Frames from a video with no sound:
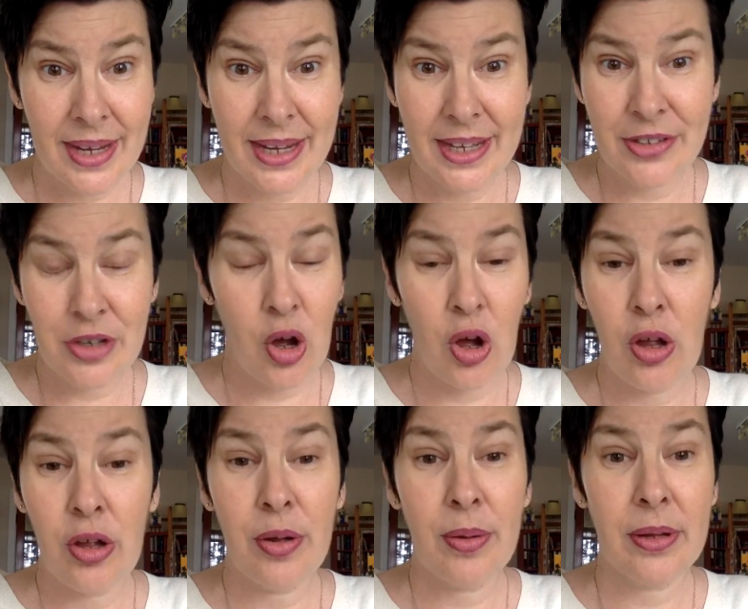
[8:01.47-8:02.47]
It's
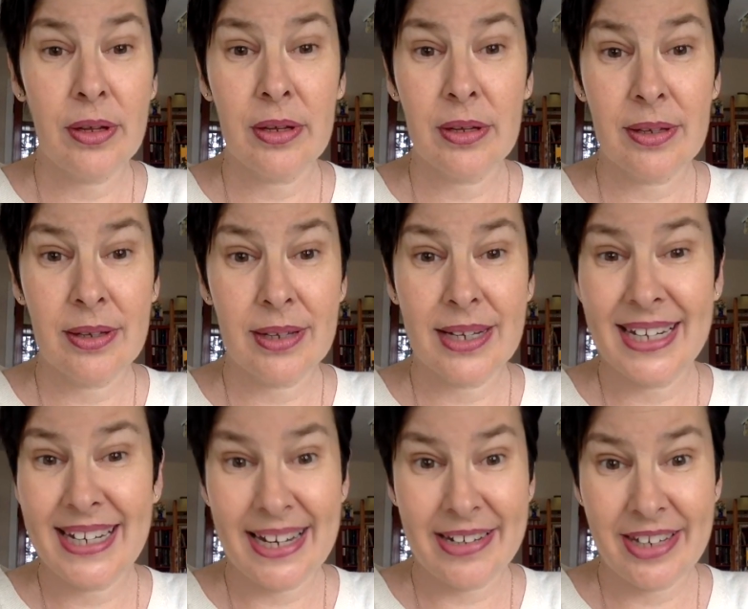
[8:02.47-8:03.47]
all
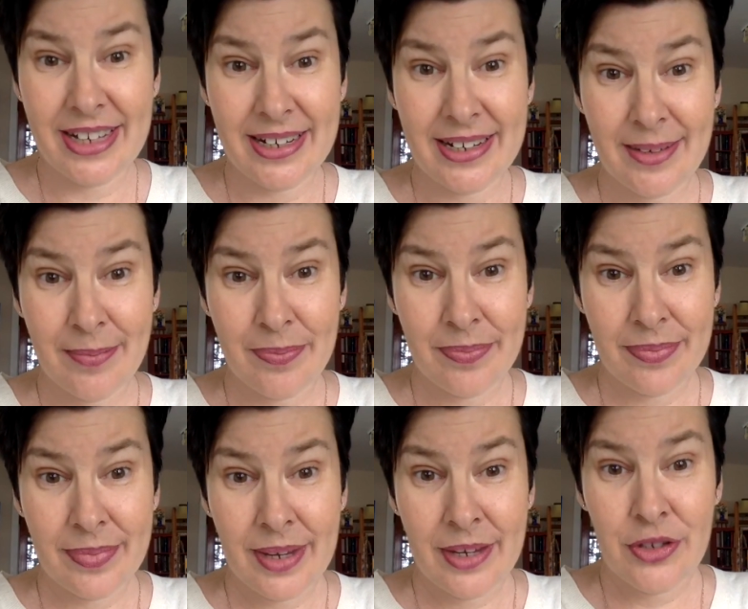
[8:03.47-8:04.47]
connected.
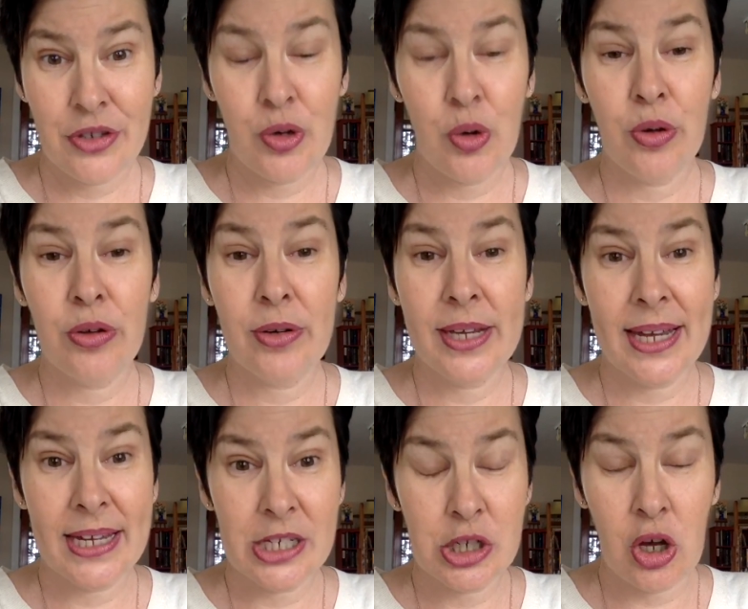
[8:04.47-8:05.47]
So you
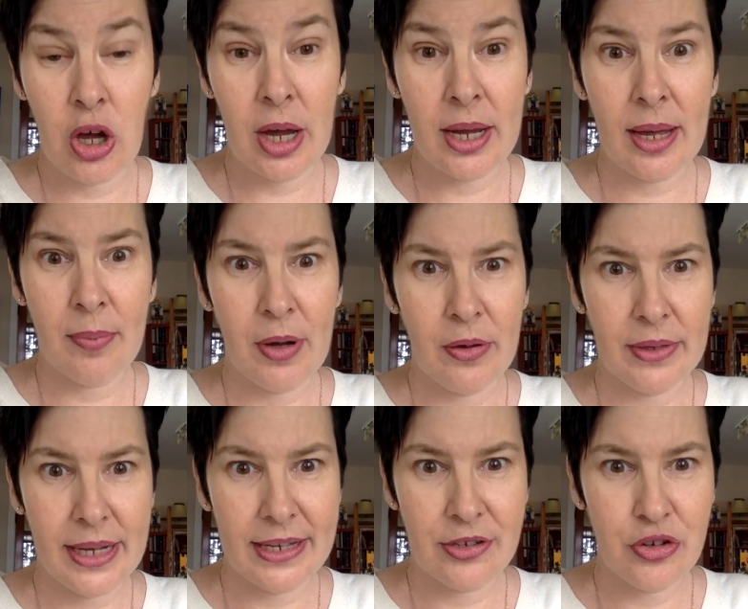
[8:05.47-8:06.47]
can't talk about
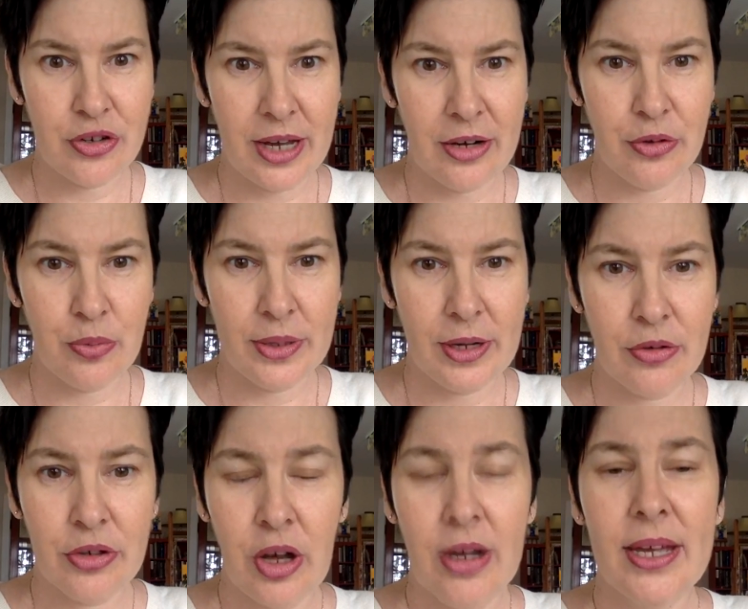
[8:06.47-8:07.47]
light and shadows without
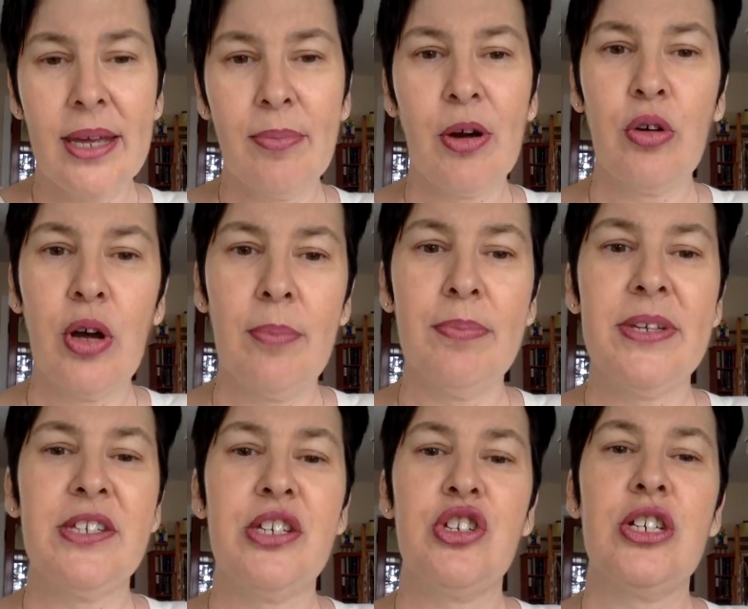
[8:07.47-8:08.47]
talking about
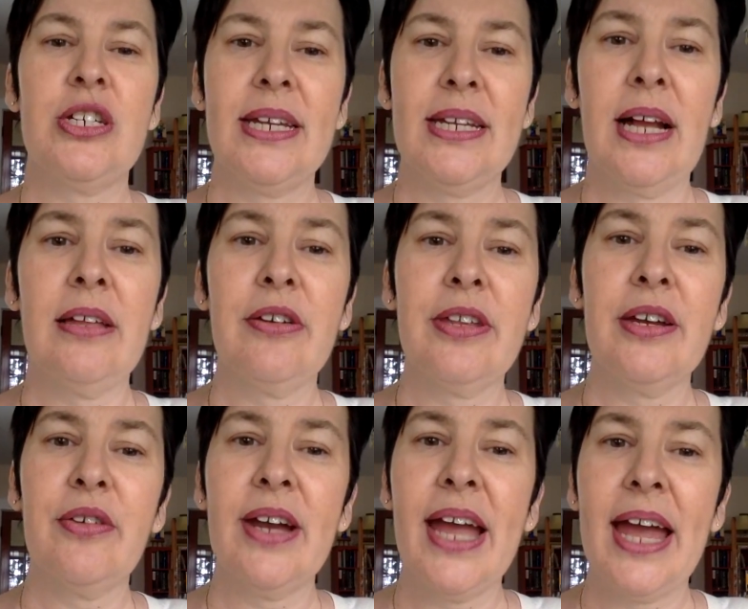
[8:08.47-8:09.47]
composition and color
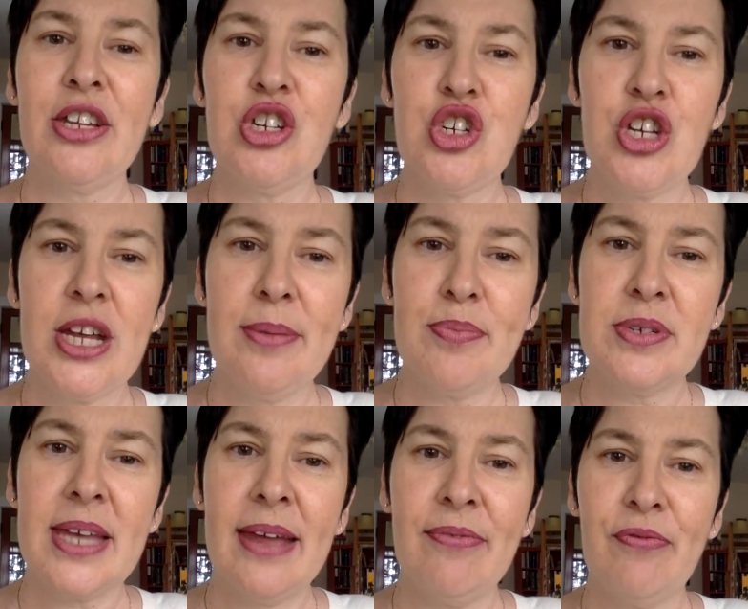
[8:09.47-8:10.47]
theory and shapes
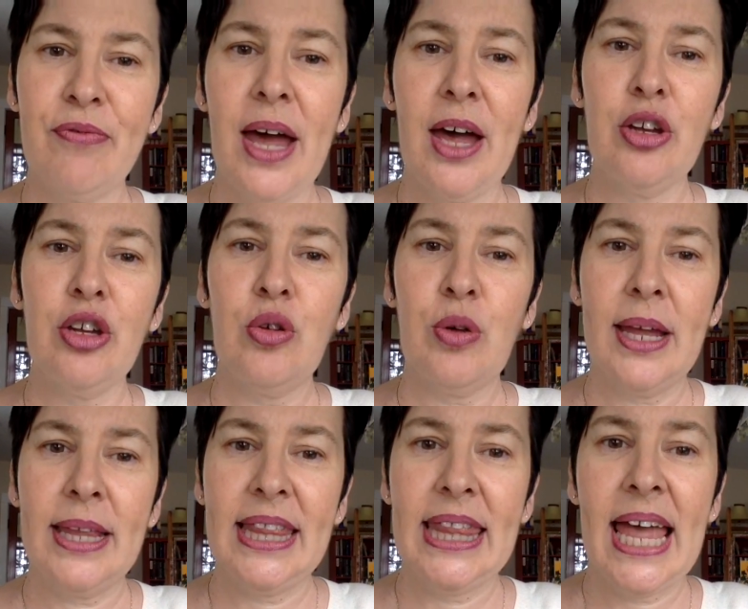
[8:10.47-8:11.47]
and value
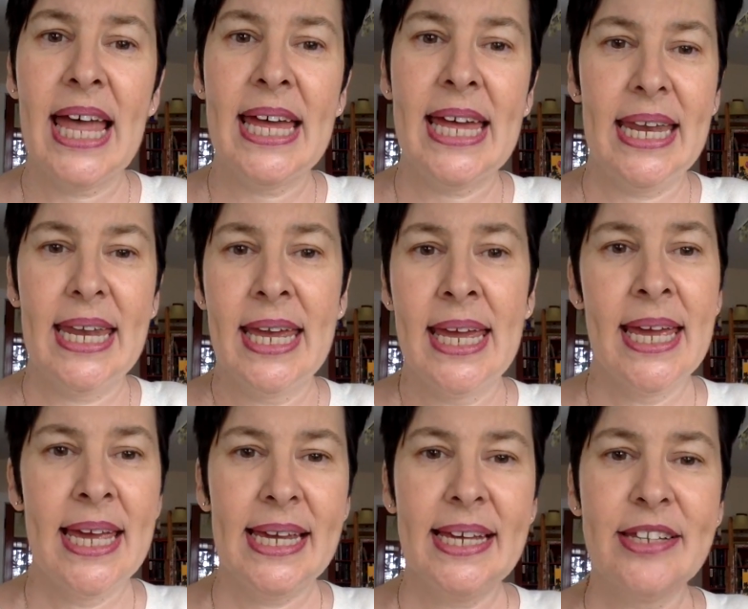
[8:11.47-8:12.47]
and line.
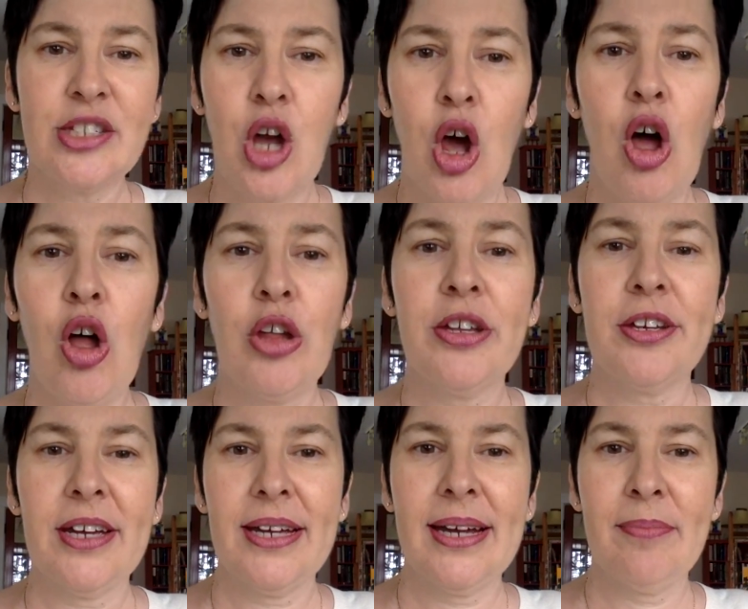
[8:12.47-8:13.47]
It's all
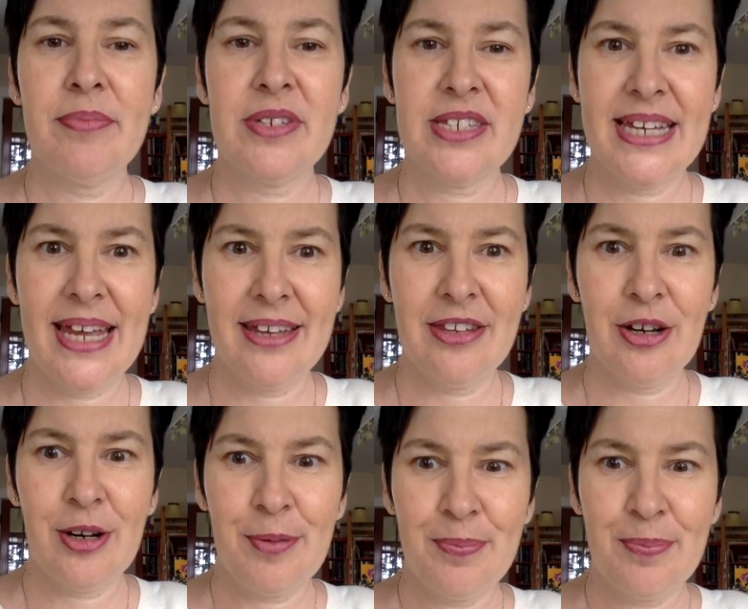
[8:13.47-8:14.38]
comes together.